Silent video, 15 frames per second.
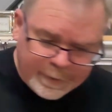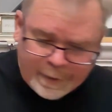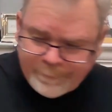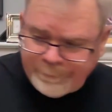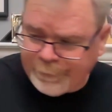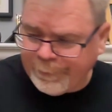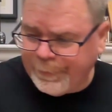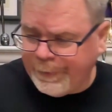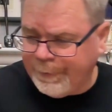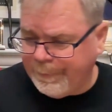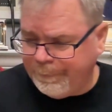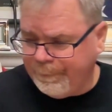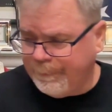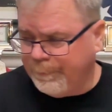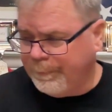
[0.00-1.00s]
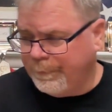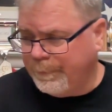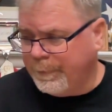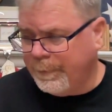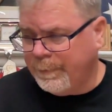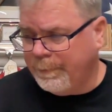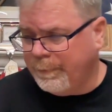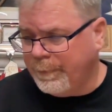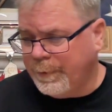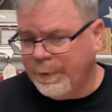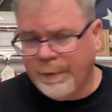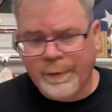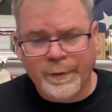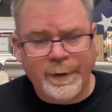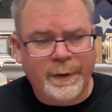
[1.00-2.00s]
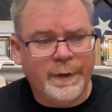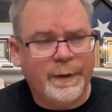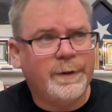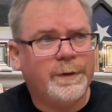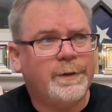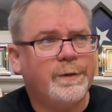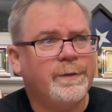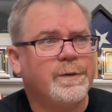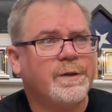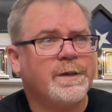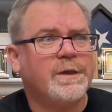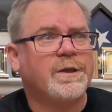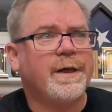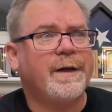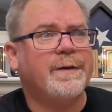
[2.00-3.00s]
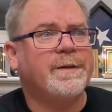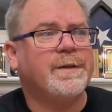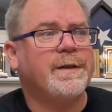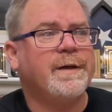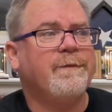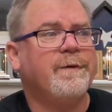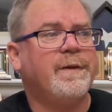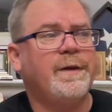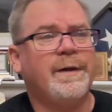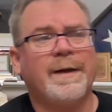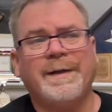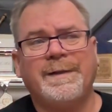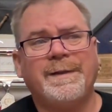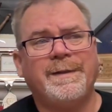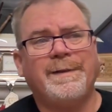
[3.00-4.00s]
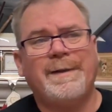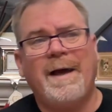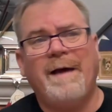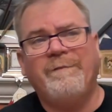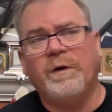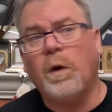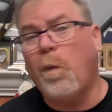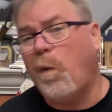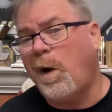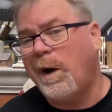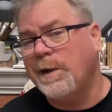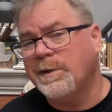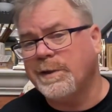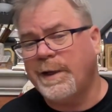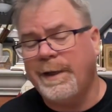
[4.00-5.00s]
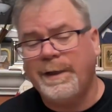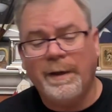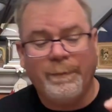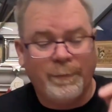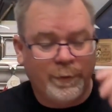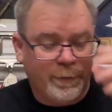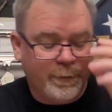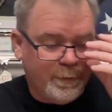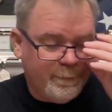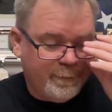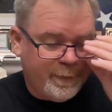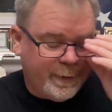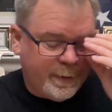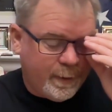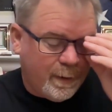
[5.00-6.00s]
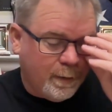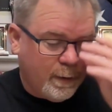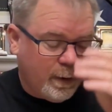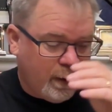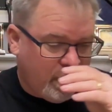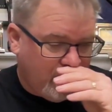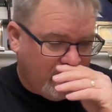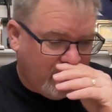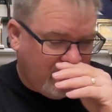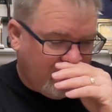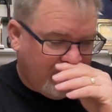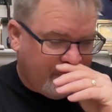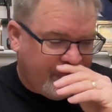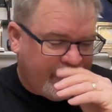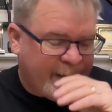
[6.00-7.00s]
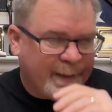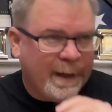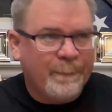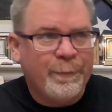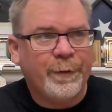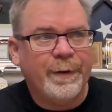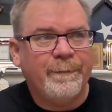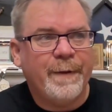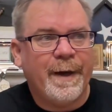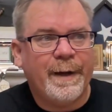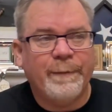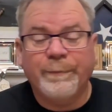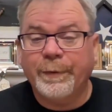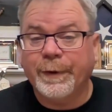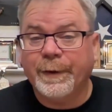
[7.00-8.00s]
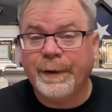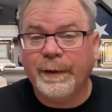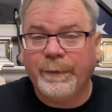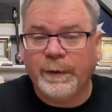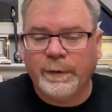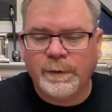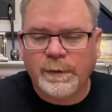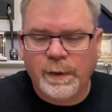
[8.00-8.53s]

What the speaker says: I'm pretty nerdy and do stitch counts and everything. I have a quasi number over there, but I got pretty bad at bookkeeping,